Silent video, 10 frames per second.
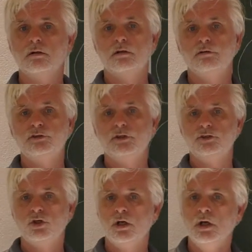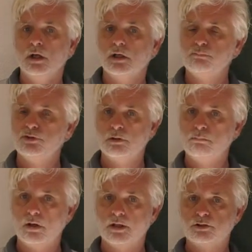gravitation can be
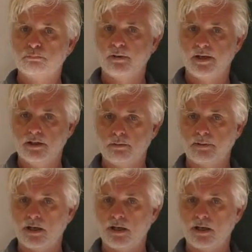simply explained